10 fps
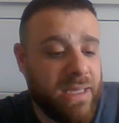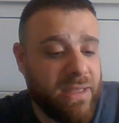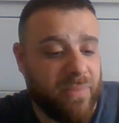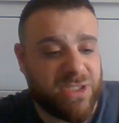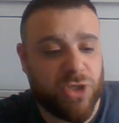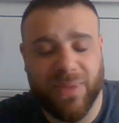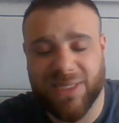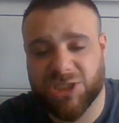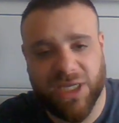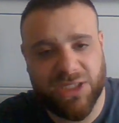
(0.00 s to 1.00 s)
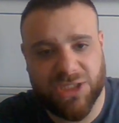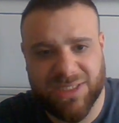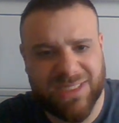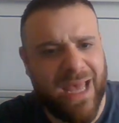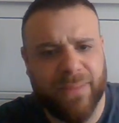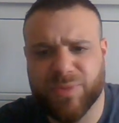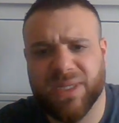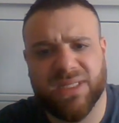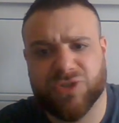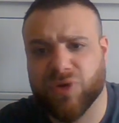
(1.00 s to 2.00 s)
have been too many changes. This camp's been
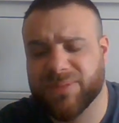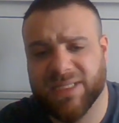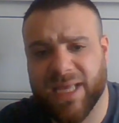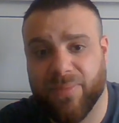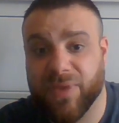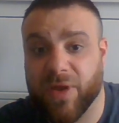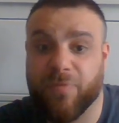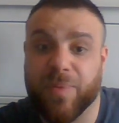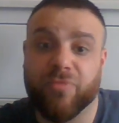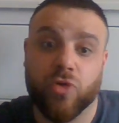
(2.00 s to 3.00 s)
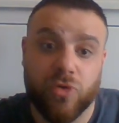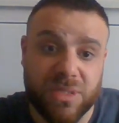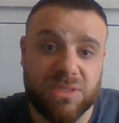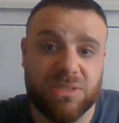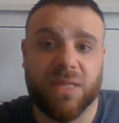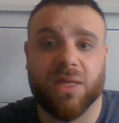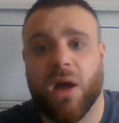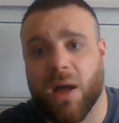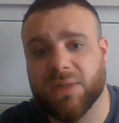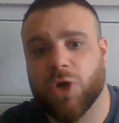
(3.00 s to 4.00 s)
a disrupted camp. There have been rumours that the
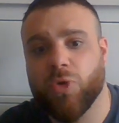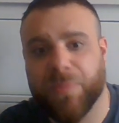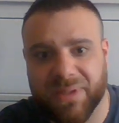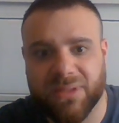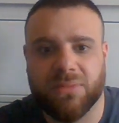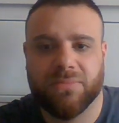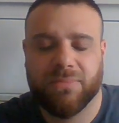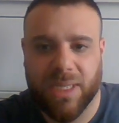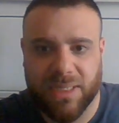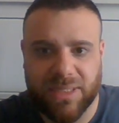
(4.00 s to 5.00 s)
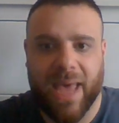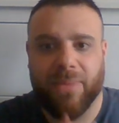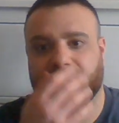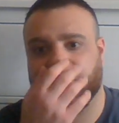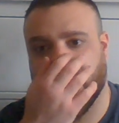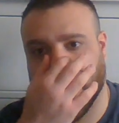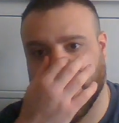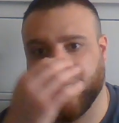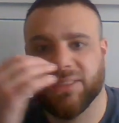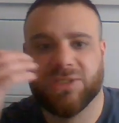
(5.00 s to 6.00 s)
cut has opened in camp that they
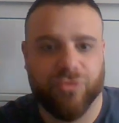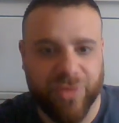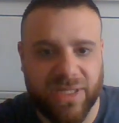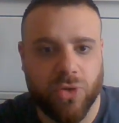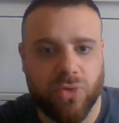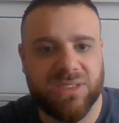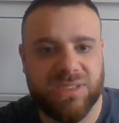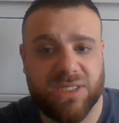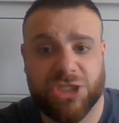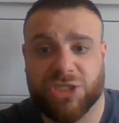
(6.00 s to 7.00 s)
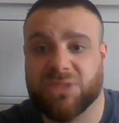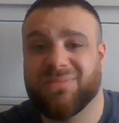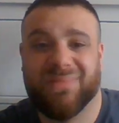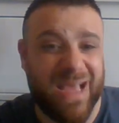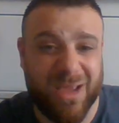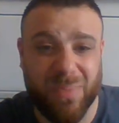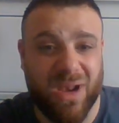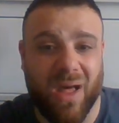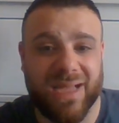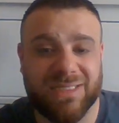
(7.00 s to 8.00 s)
needed to redo the stitching. That could be
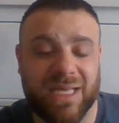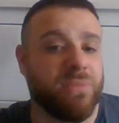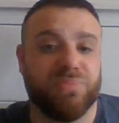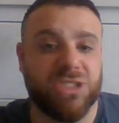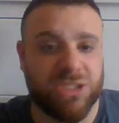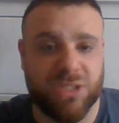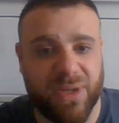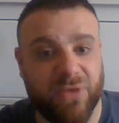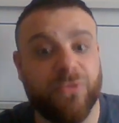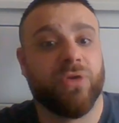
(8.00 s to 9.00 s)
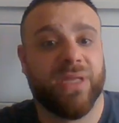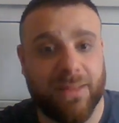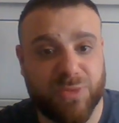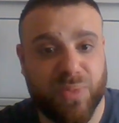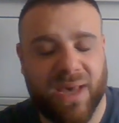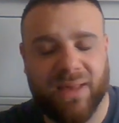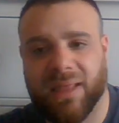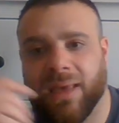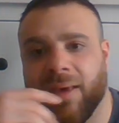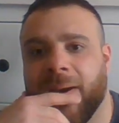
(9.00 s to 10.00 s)
lies. That could be just something the Fury camp's put out
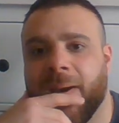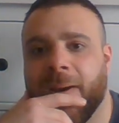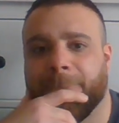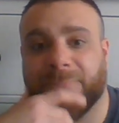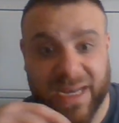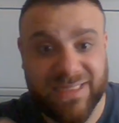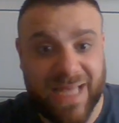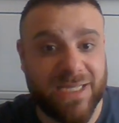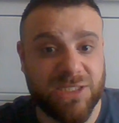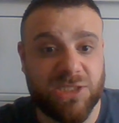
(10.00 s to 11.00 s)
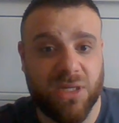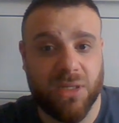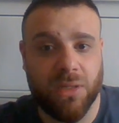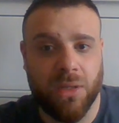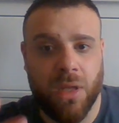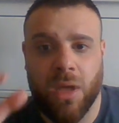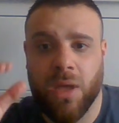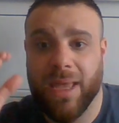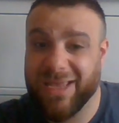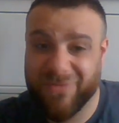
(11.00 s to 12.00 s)
there. But there's that concern.
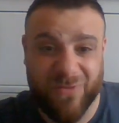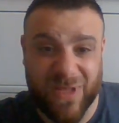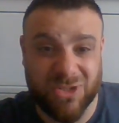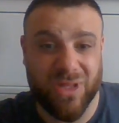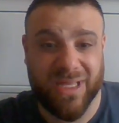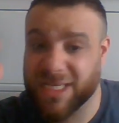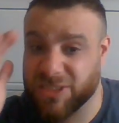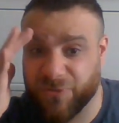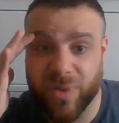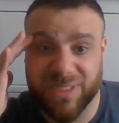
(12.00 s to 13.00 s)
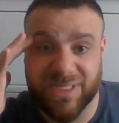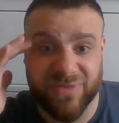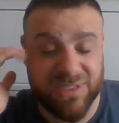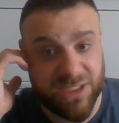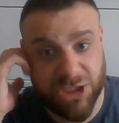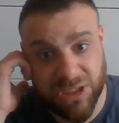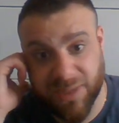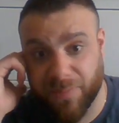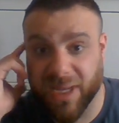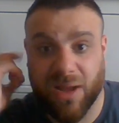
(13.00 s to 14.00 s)
Even if that's not the case, 47 stitches,
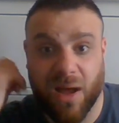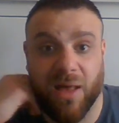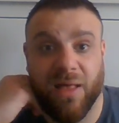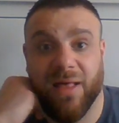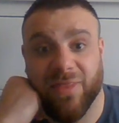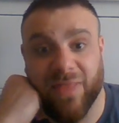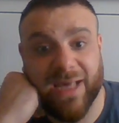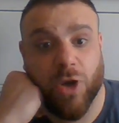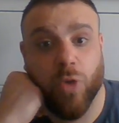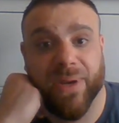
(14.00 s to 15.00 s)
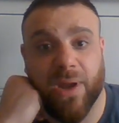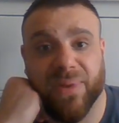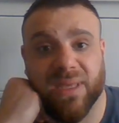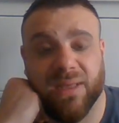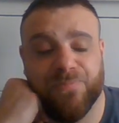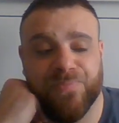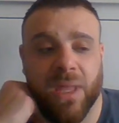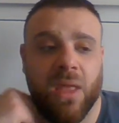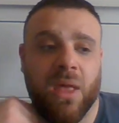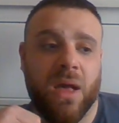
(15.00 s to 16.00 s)
a big cut, that could open up again.
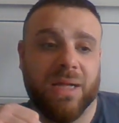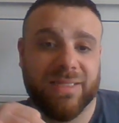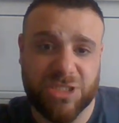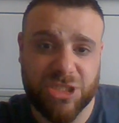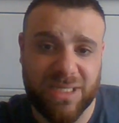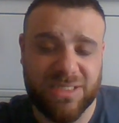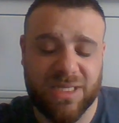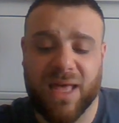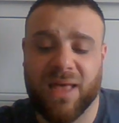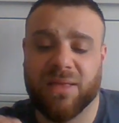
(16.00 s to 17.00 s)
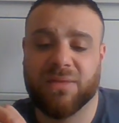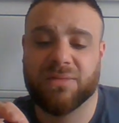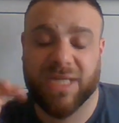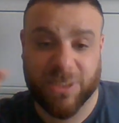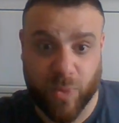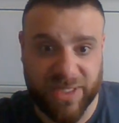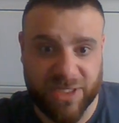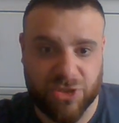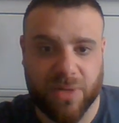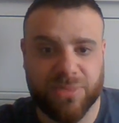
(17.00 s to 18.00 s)
Additionally to that, so that's one
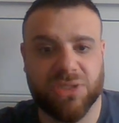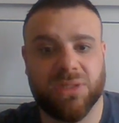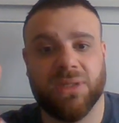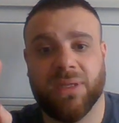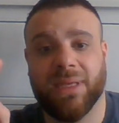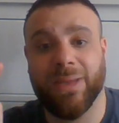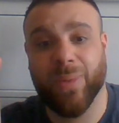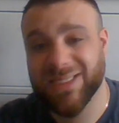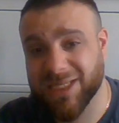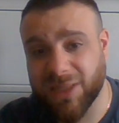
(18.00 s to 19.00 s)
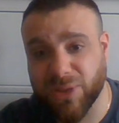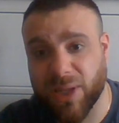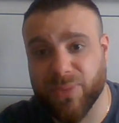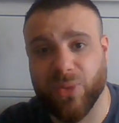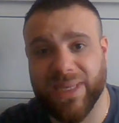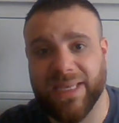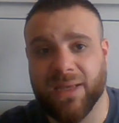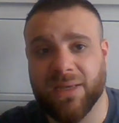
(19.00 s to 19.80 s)
disruption. He went to the WWE,